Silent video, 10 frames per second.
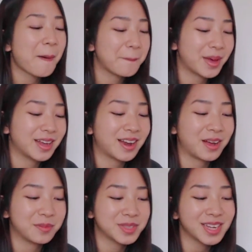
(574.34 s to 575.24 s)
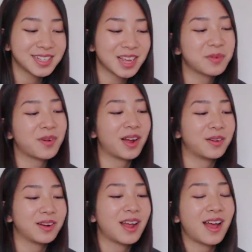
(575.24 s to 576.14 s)
But second time
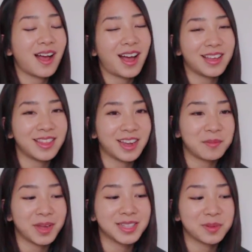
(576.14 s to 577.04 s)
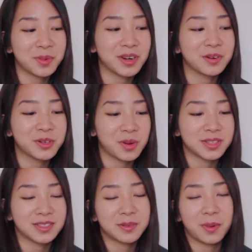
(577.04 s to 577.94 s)
around, I think I made some pretty good
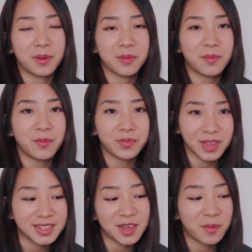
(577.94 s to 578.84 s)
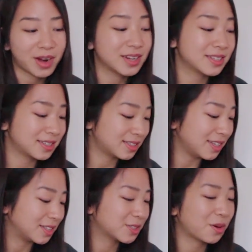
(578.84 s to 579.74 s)
choices about things I wanted to
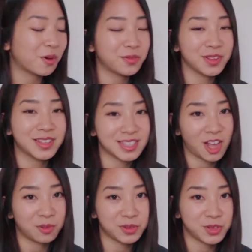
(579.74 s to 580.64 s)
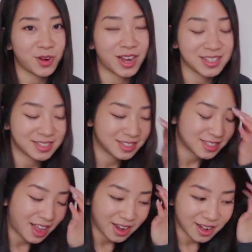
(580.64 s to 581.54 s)
see. So hopefully this helps you guys
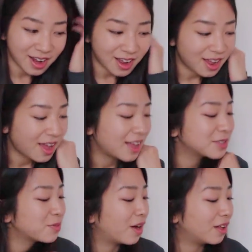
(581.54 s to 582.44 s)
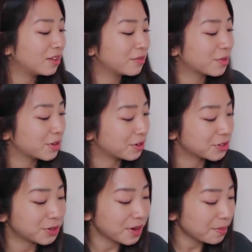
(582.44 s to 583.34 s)
decide as well for your
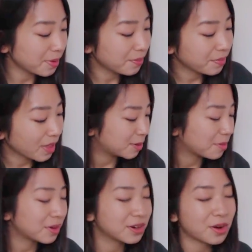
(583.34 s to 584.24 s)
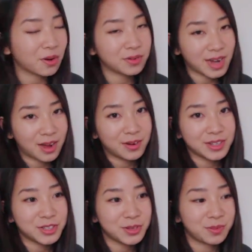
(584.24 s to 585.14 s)
trip. So I'm going to go now
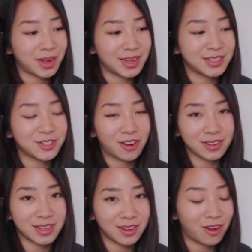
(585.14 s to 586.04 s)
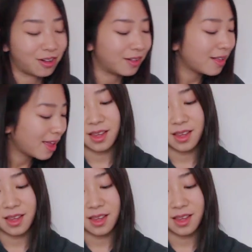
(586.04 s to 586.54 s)
into my DONKI haul.